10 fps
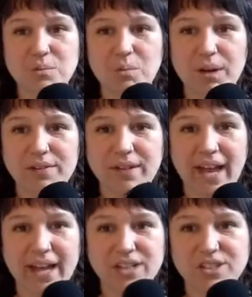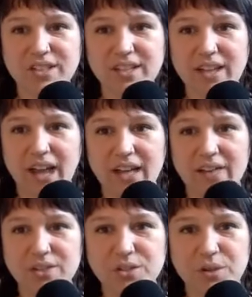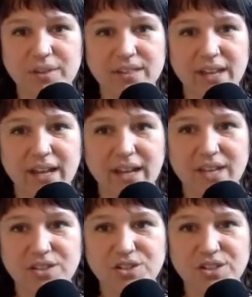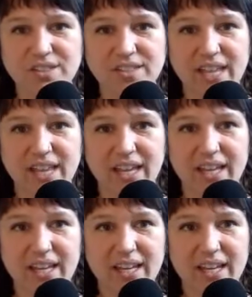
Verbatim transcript: what if I actually kind of enjoy the day and just like